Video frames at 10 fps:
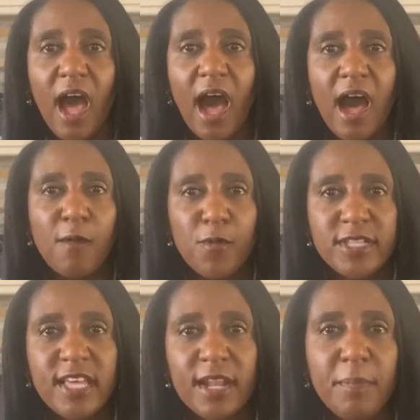I
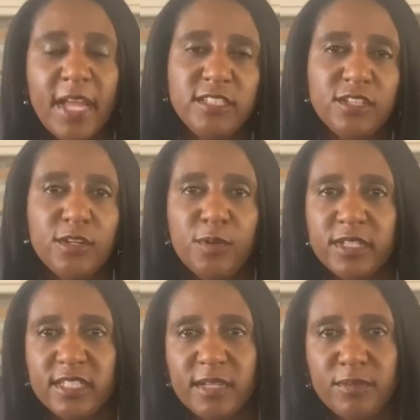once had a patient who
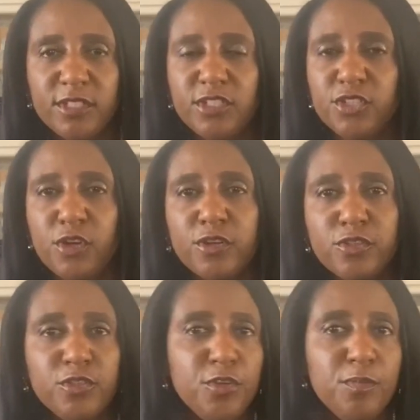attempted to
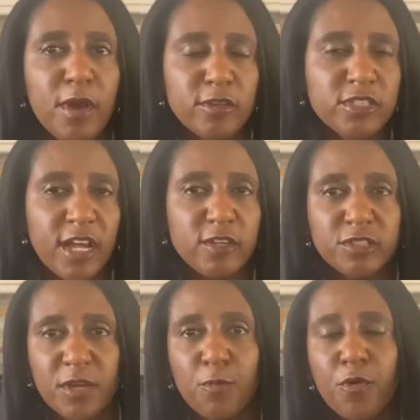charge two
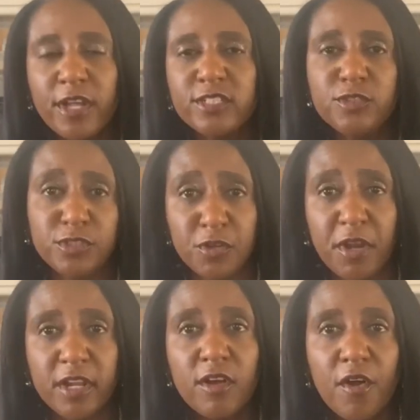motorcycles at once to his
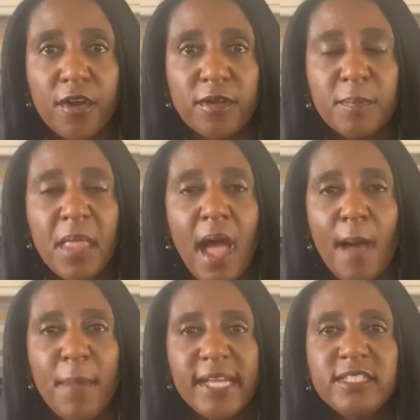credit card.
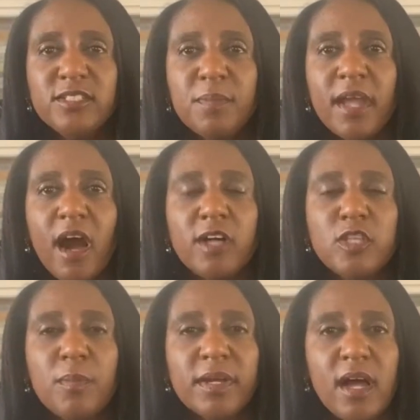Patients may
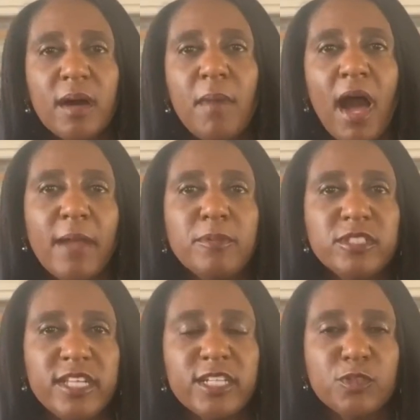also become
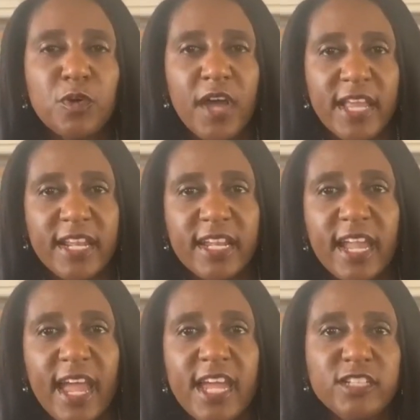hypersexual and
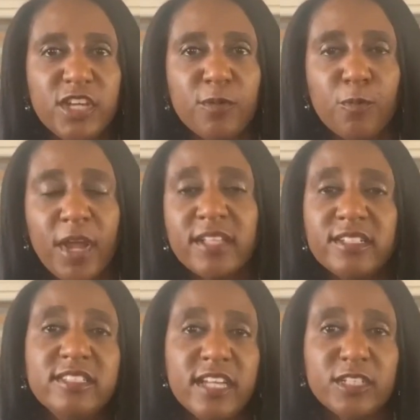engage in
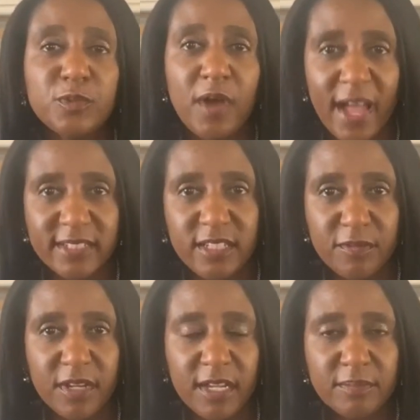reckless sexual
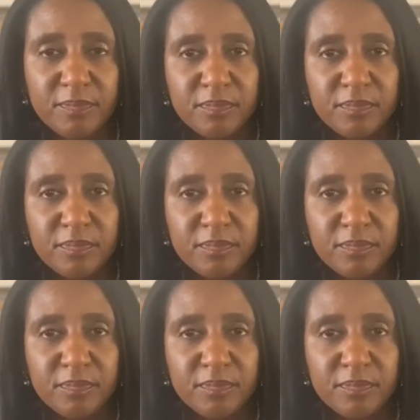activity.